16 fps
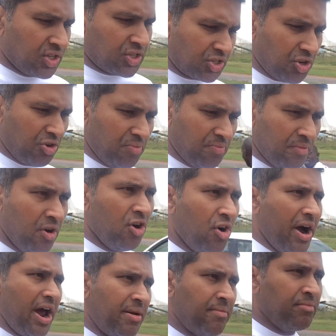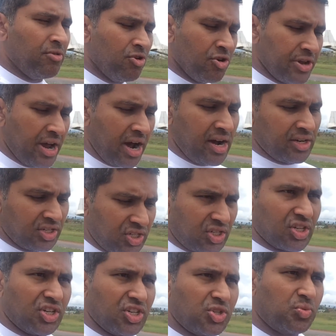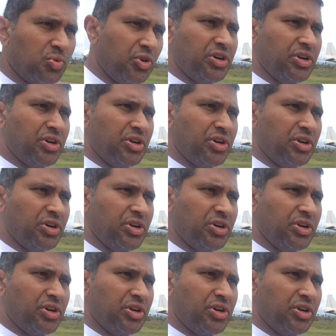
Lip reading: So more and more youngsters